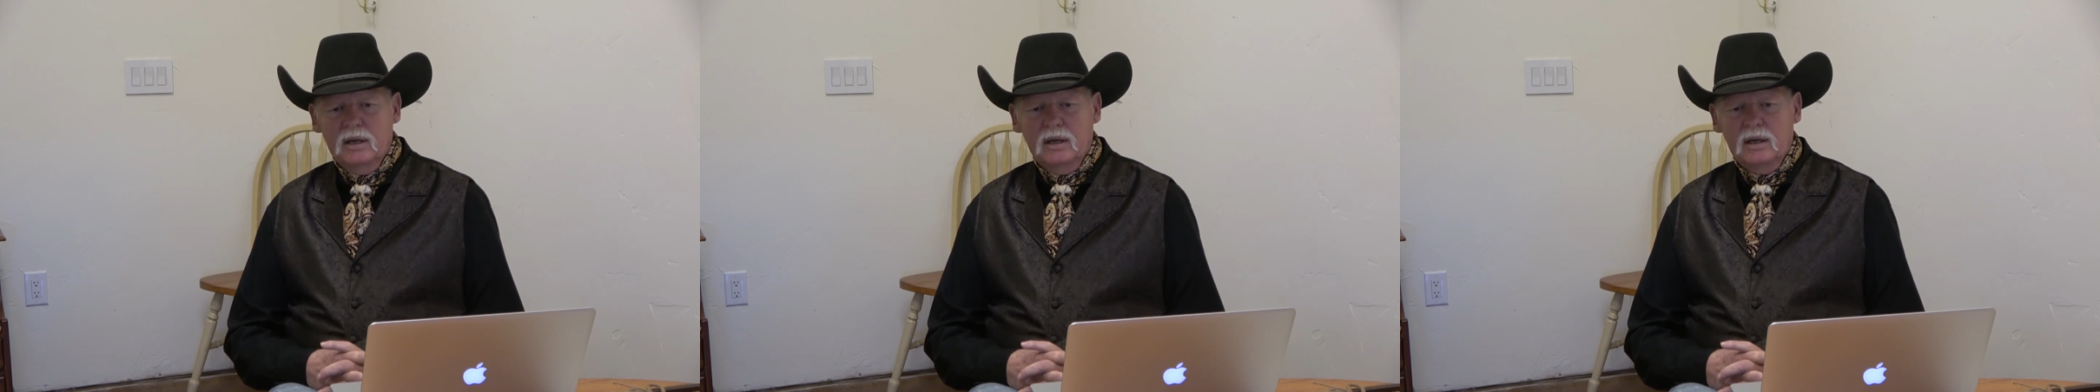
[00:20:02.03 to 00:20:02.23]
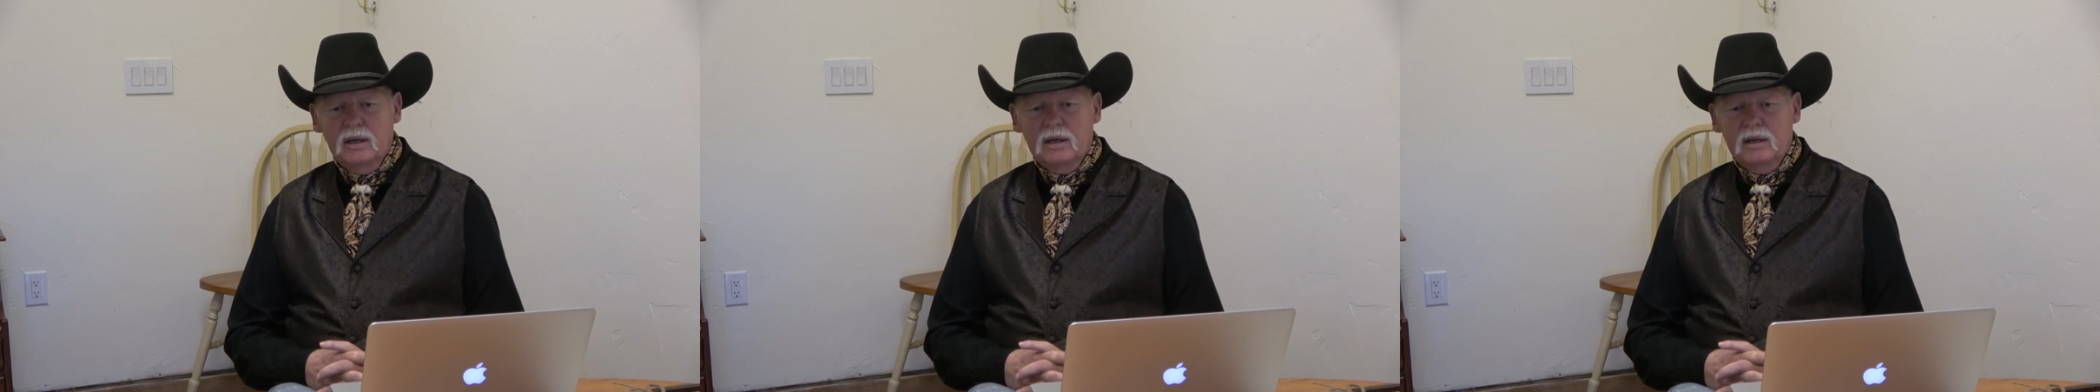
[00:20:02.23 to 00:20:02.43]

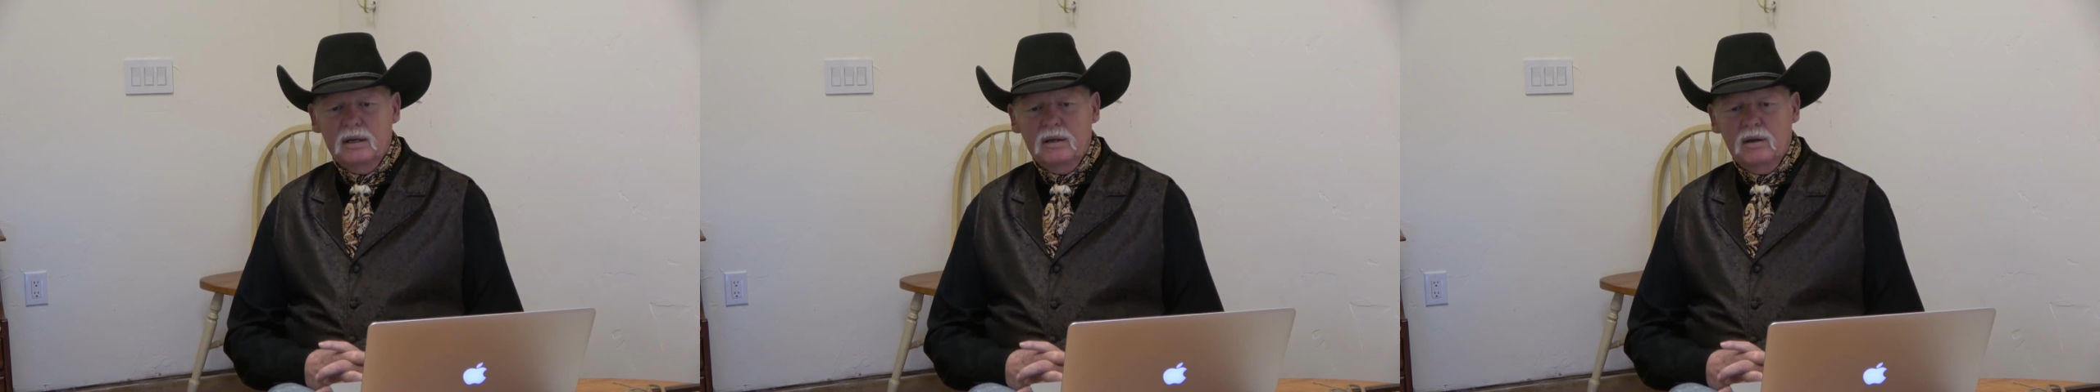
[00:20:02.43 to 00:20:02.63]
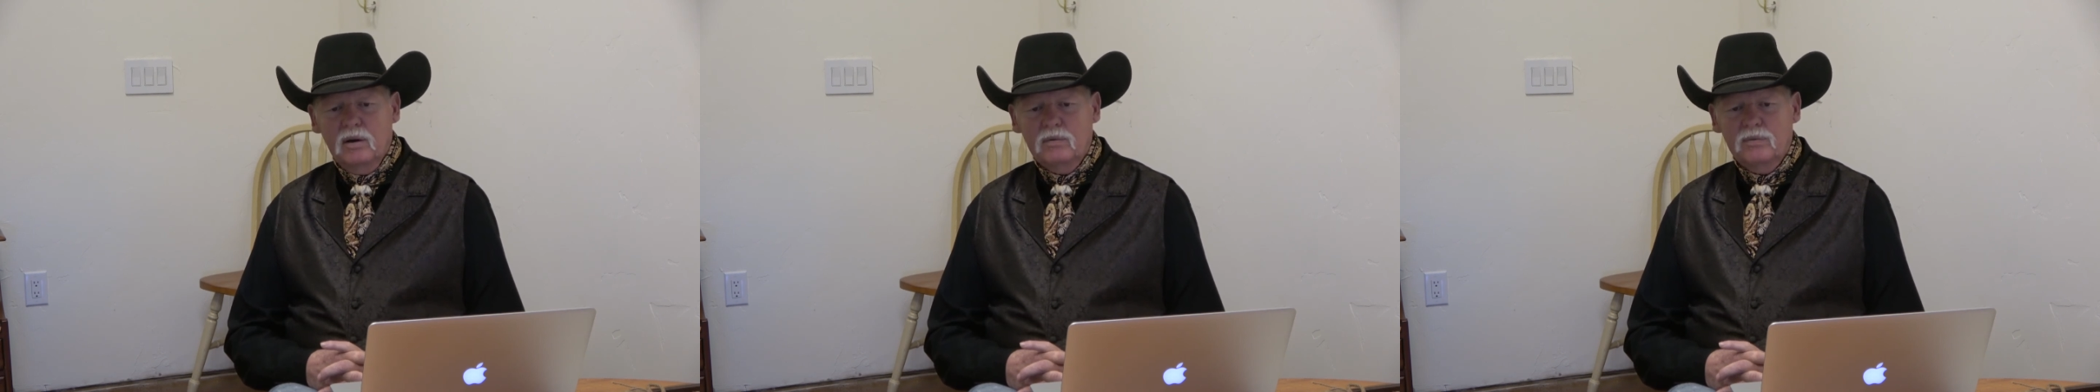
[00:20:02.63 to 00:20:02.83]

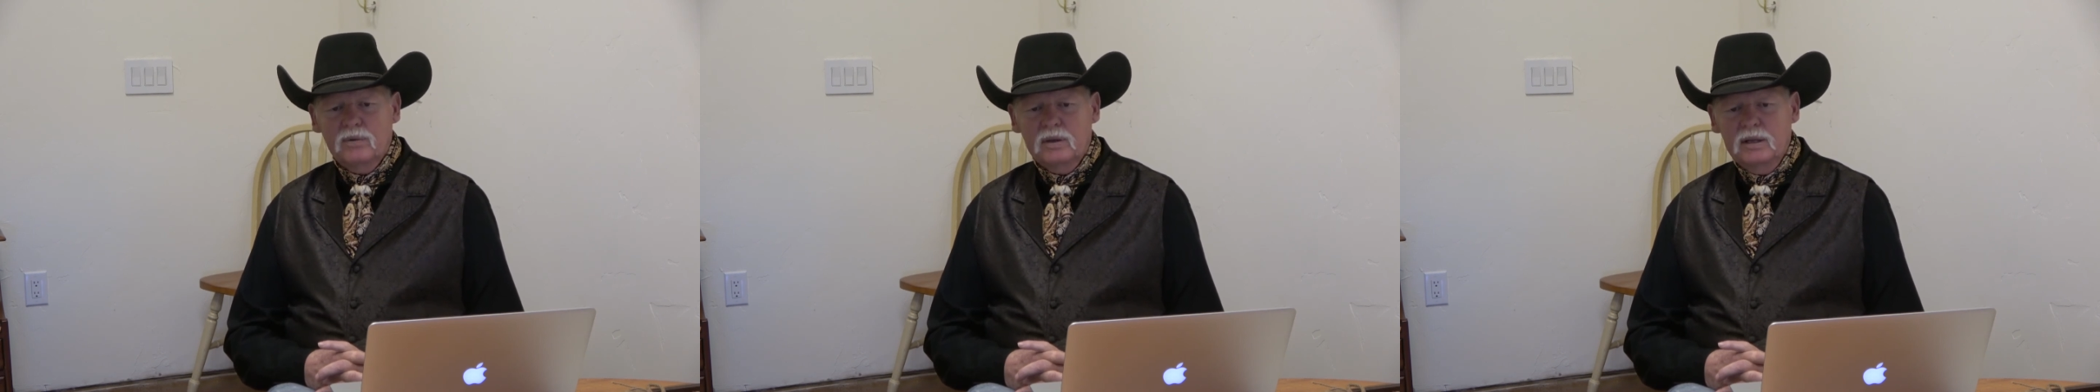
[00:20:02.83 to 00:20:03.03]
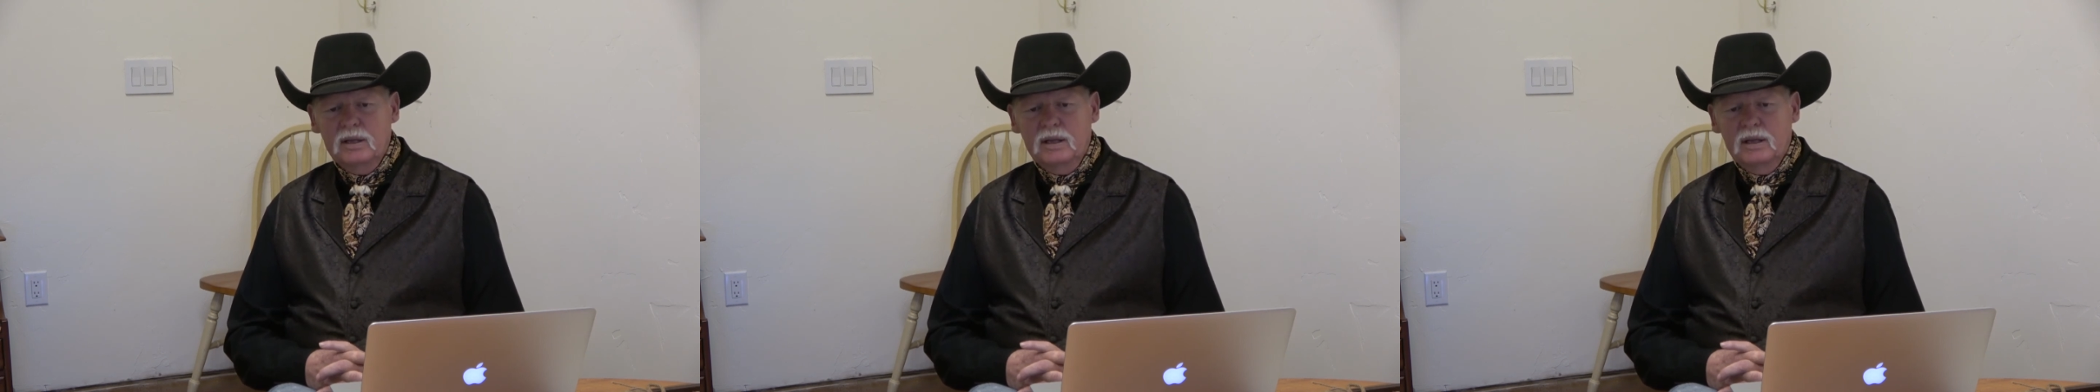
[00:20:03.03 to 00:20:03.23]

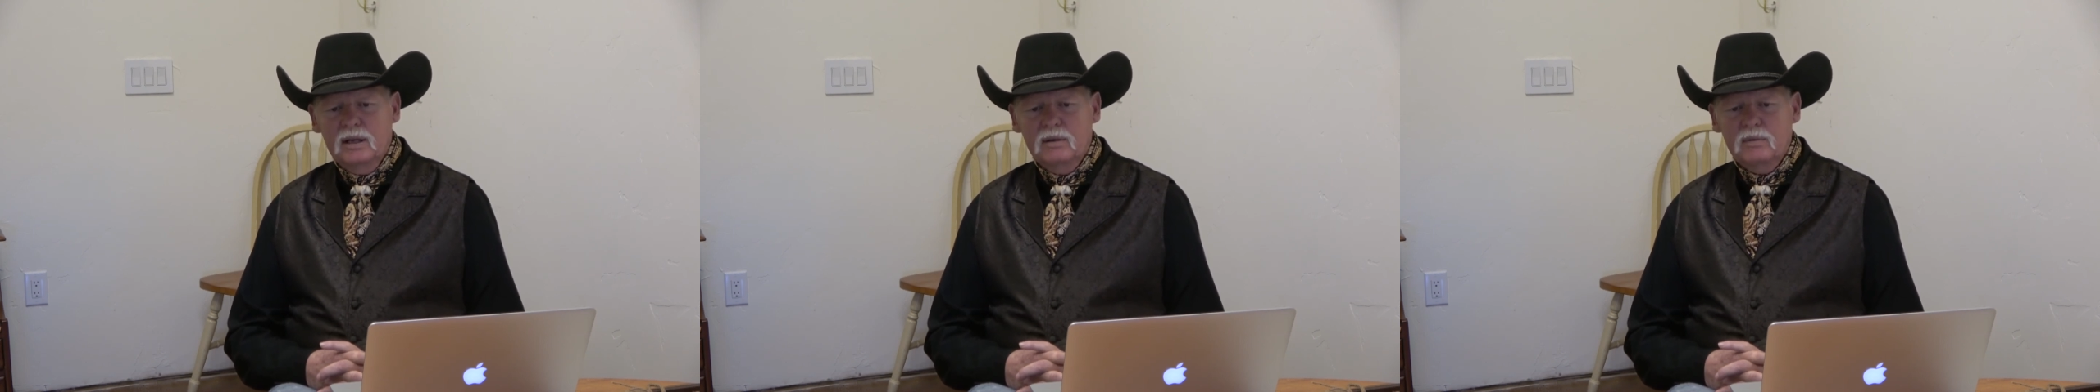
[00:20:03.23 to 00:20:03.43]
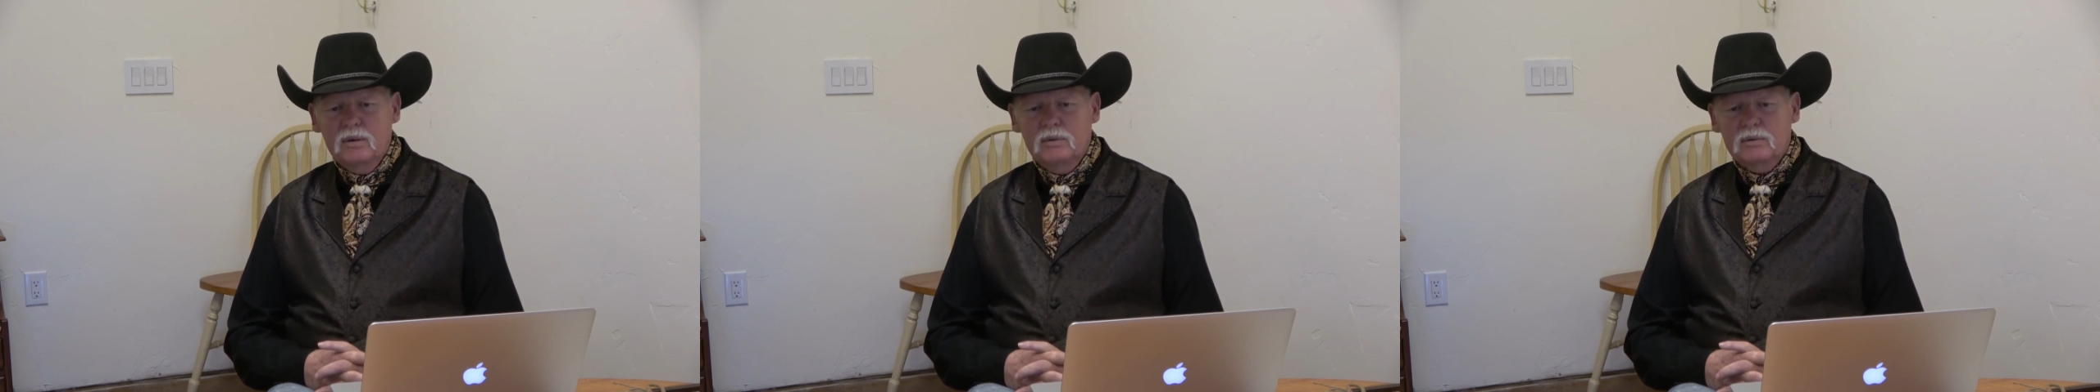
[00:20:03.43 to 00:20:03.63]
Hopefully
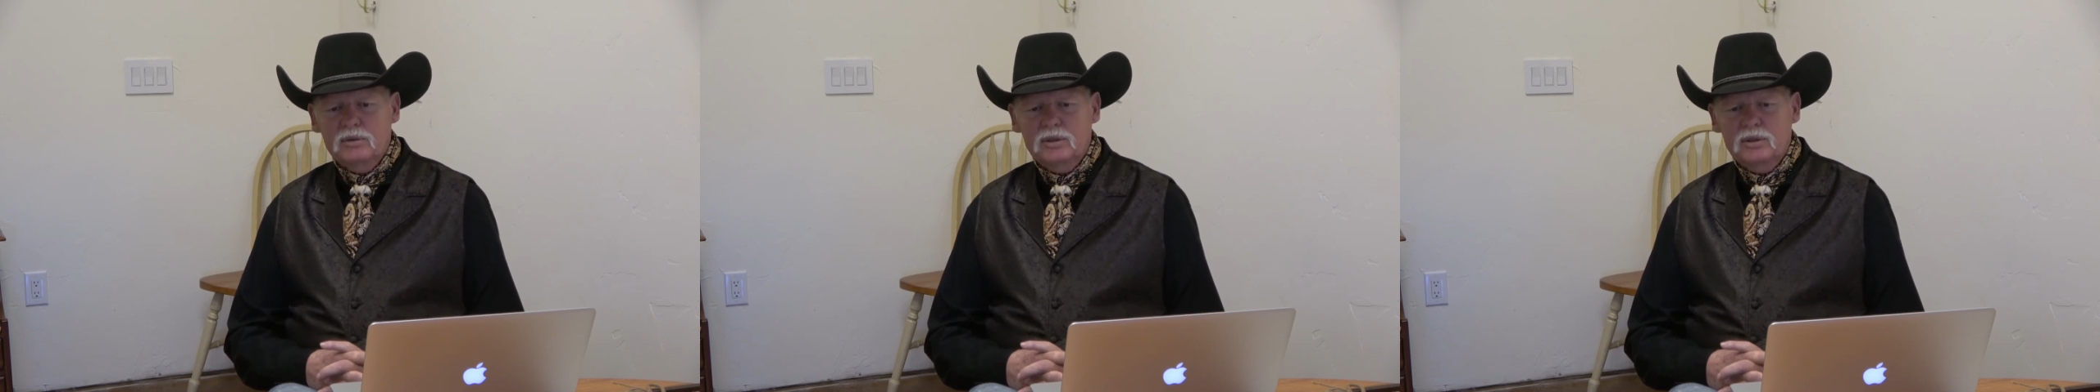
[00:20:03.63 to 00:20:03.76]
we will